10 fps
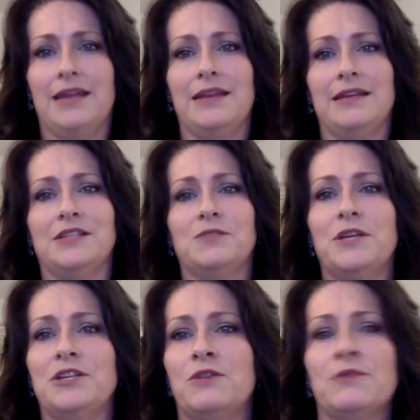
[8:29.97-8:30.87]
it is
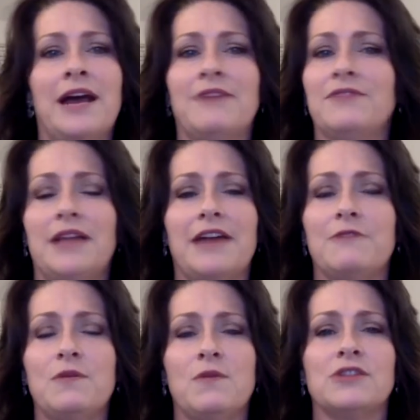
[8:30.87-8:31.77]
we don't have the life
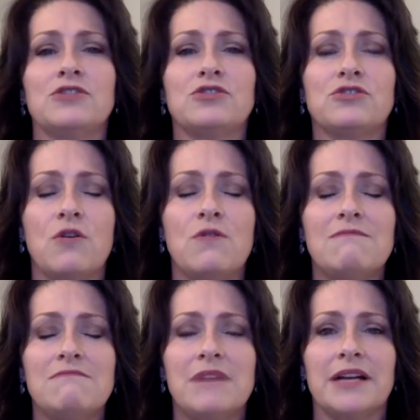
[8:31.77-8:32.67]
we want
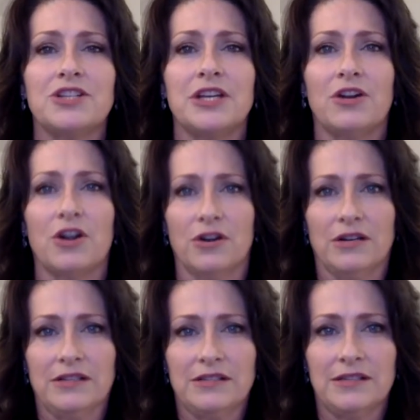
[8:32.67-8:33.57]
so much it
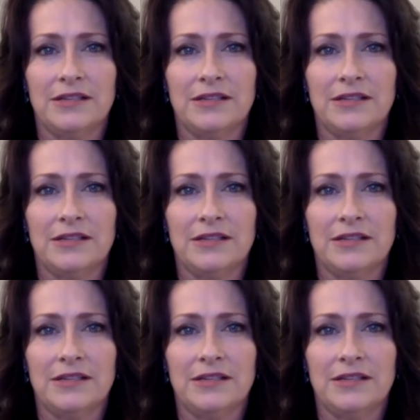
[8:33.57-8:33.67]
hurts.